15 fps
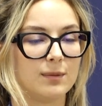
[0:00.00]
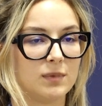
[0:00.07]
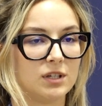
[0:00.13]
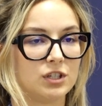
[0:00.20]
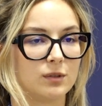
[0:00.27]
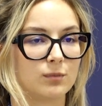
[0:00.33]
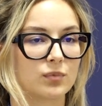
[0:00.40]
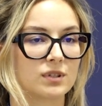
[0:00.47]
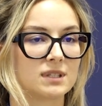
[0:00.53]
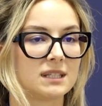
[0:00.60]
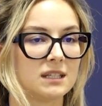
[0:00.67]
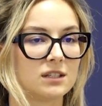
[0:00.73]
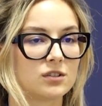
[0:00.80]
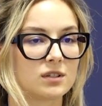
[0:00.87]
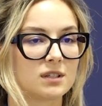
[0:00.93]
imaging
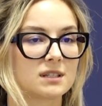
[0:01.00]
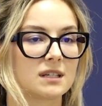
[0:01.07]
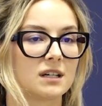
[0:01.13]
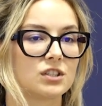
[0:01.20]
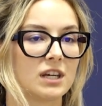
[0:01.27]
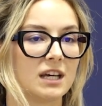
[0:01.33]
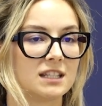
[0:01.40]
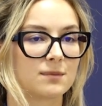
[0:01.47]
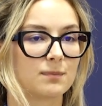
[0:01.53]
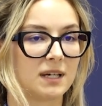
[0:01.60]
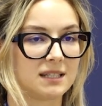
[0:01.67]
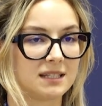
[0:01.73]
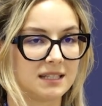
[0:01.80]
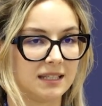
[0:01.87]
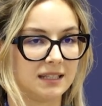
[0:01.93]
procedures such as
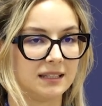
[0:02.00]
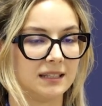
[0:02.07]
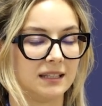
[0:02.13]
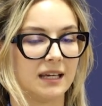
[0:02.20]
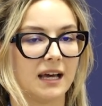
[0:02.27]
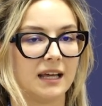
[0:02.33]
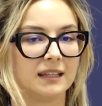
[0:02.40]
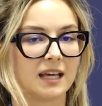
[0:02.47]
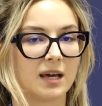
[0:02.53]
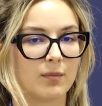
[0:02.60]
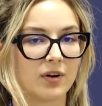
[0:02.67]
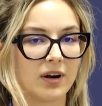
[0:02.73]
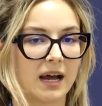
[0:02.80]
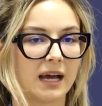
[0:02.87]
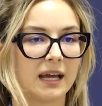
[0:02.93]
PET-CT and
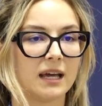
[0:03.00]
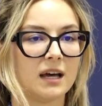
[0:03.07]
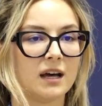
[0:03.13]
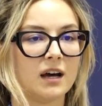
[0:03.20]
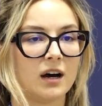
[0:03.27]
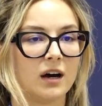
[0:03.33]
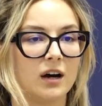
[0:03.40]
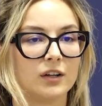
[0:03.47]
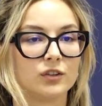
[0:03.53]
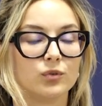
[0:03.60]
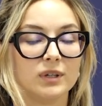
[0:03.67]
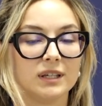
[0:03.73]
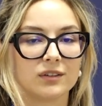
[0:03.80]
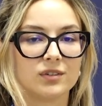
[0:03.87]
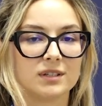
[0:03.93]
MRI to
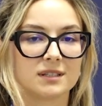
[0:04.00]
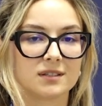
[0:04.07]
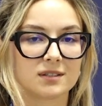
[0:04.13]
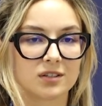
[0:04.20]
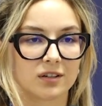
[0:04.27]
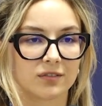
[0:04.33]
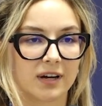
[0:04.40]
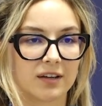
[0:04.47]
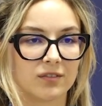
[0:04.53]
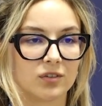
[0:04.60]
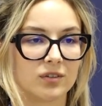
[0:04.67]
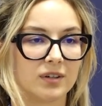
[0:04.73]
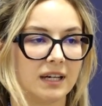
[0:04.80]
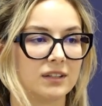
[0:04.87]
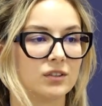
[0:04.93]
increase the survival
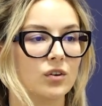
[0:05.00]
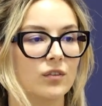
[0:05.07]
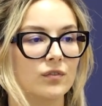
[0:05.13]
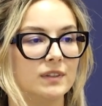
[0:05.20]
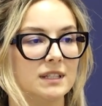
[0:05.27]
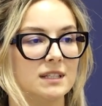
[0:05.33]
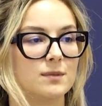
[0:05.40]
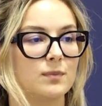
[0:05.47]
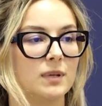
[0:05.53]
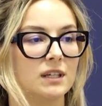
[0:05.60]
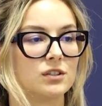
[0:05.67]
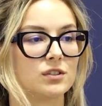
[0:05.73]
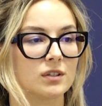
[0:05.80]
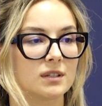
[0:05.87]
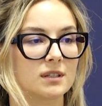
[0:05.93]
rate of these
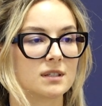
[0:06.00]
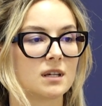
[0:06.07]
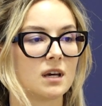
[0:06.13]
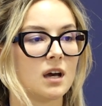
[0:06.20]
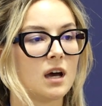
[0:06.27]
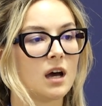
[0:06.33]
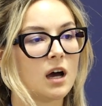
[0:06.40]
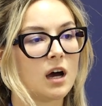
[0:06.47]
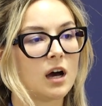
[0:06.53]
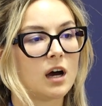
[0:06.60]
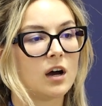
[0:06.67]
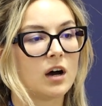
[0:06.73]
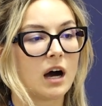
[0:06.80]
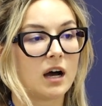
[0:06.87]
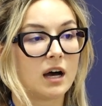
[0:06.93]
patients.
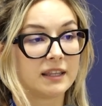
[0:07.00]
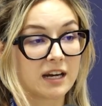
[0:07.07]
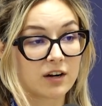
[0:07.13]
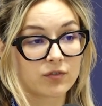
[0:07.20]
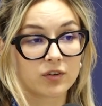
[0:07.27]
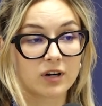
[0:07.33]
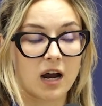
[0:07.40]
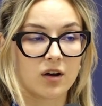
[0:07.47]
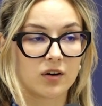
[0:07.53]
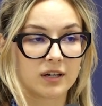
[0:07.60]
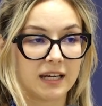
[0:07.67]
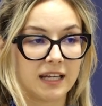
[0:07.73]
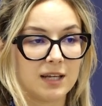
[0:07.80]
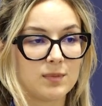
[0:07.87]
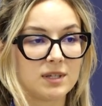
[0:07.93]
Therefore, our
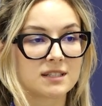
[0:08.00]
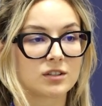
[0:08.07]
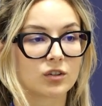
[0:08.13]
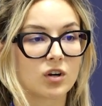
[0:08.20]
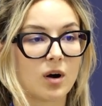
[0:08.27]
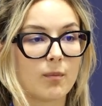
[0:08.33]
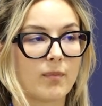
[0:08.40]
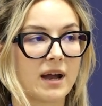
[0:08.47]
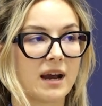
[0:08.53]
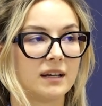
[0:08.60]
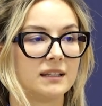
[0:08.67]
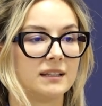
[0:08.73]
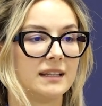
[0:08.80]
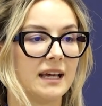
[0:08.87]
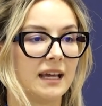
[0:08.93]
aim is to compare
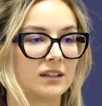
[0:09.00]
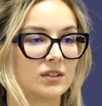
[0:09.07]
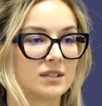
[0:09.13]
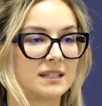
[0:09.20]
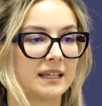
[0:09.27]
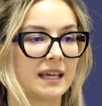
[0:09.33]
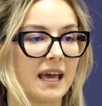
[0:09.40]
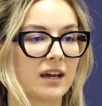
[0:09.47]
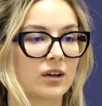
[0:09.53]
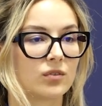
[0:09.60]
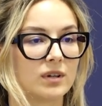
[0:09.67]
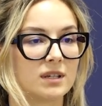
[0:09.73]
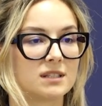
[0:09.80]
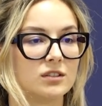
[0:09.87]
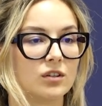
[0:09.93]
the diagnostic
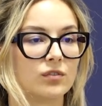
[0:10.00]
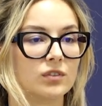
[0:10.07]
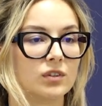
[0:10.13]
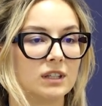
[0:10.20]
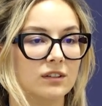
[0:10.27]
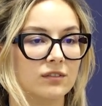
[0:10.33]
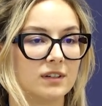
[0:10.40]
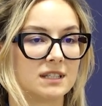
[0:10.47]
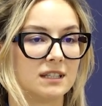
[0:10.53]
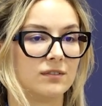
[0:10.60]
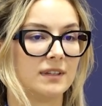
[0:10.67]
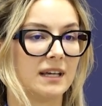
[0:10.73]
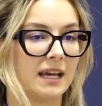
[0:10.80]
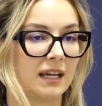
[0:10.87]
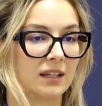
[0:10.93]
accuracy of
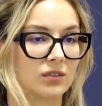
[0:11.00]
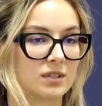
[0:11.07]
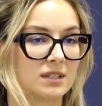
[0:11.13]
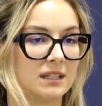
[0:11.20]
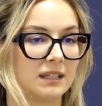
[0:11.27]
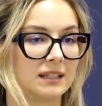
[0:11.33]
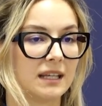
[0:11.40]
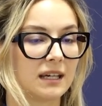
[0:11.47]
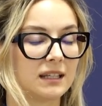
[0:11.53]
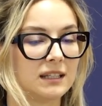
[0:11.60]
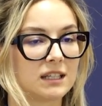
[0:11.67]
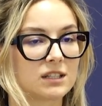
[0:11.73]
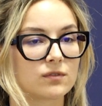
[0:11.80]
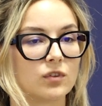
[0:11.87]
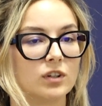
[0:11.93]
non-invasive diagnostic
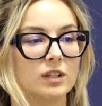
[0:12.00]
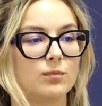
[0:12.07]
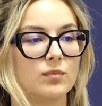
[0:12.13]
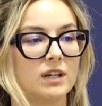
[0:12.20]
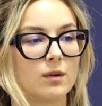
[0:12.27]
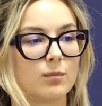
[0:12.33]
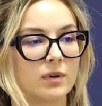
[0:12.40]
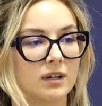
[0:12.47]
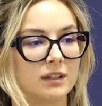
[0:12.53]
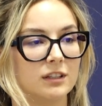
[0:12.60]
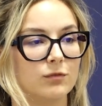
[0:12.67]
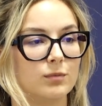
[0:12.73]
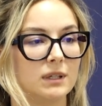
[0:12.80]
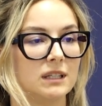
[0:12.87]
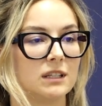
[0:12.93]
techniques for the
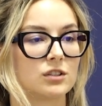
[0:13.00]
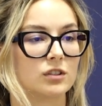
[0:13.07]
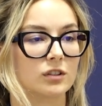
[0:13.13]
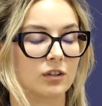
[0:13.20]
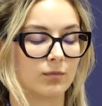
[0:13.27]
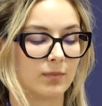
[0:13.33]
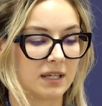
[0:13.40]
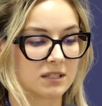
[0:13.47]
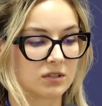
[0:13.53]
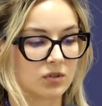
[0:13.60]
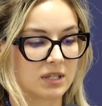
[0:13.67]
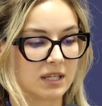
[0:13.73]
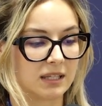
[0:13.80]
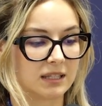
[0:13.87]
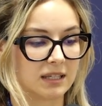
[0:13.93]
preoperative prediction of Breslow
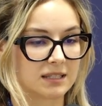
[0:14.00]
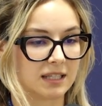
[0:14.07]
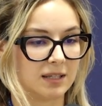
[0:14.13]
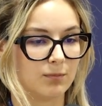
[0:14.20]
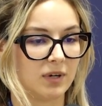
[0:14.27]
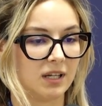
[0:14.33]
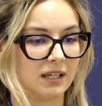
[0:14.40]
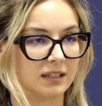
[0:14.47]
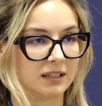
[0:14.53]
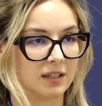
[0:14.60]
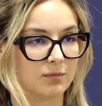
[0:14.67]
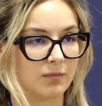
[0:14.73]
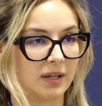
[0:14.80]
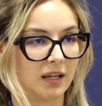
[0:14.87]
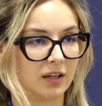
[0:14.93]
thickness in
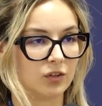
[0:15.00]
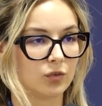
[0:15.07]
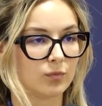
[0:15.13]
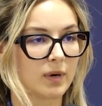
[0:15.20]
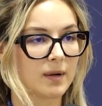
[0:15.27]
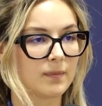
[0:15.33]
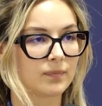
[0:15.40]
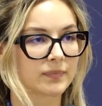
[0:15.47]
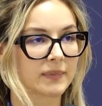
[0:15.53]
malignant melanoma.